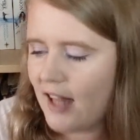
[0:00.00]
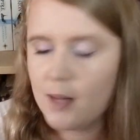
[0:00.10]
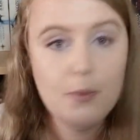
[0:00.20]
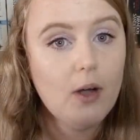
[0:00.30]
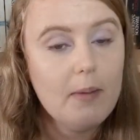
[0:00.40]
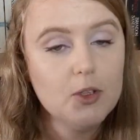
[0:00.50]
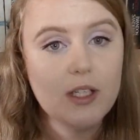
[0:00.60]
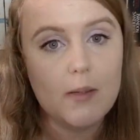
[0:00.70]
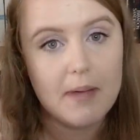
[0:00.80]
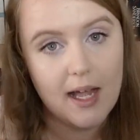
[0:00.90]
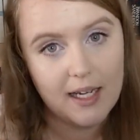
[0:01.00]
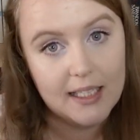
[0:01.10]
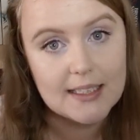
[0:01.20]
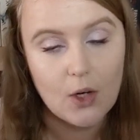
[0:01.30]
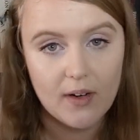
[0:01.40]
And the book I'm talking about
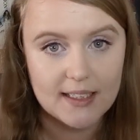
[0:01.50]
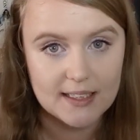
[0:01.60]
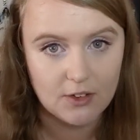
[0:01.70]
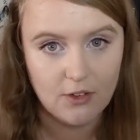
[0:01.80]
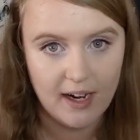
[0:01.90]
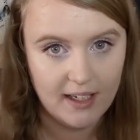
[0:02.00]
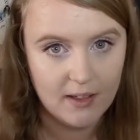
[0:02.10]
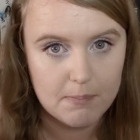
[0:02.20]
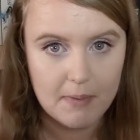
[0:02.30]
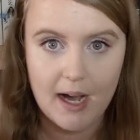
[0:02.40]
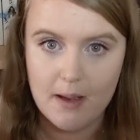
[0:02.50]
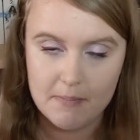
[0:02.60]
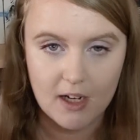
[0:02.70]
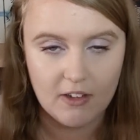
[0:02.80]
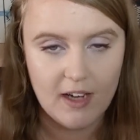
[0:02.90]
is Oryx and Crake by
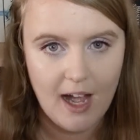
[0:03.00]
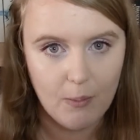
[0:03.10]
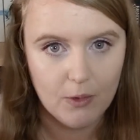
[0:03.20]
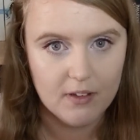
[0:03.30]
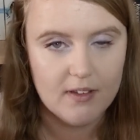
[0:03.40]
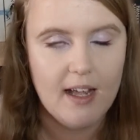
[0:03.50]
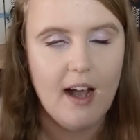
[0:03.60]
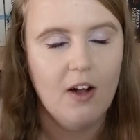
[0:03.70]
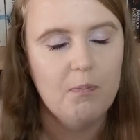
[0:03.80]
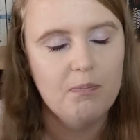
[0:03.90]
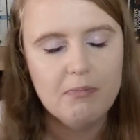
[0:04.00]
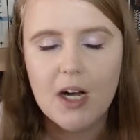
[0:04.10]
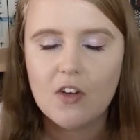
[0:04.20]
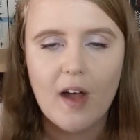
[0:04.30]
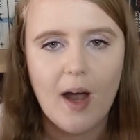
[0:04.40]
Margaret Atwood. Now,
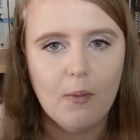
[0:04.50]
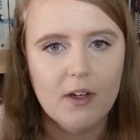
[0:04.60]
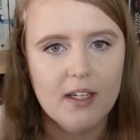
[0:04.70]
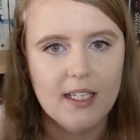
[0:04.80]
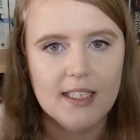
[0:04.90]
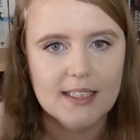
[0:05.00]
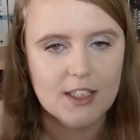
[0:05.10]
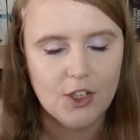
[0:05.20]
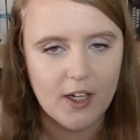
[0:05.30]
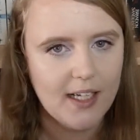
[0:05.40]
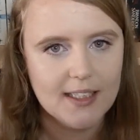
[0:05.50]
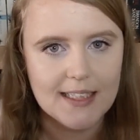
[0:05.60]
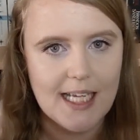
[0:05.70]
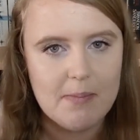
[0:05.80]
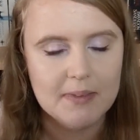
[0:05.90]
Margaret Atwood is, it
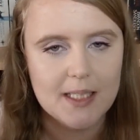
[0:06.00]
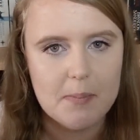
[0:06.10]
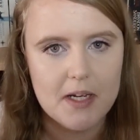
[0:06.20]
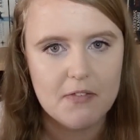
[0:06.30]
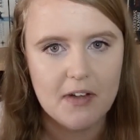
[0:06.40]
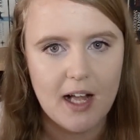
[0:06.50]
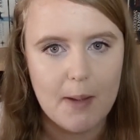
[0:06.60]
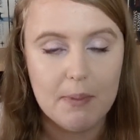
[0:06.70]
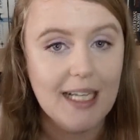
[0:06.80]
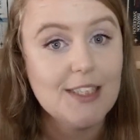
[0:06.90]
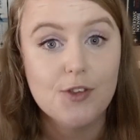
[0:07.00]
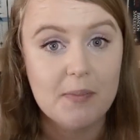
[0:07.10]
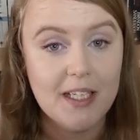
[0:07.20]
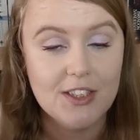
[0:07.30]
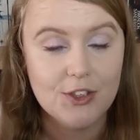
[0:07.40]
seems a bit of
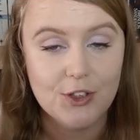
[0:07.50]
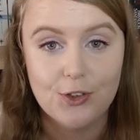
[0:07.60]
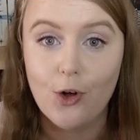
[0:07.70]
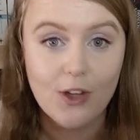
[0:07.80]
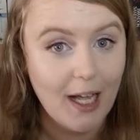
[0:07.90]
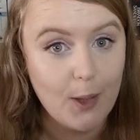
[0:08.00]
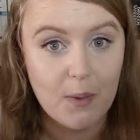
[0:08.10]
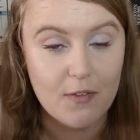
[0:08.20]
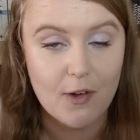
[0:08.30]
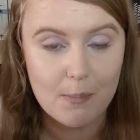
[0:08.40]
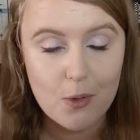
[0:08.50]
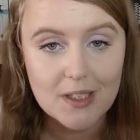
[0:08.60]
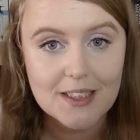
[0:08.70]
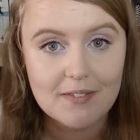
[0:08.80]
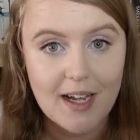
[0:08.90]
blasphemy to not like one of her
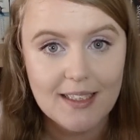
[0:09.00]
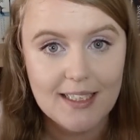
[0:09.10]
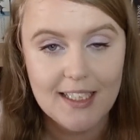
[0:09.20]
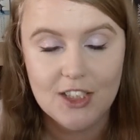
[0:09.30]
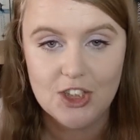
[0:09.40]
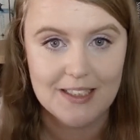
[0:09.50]
books around here.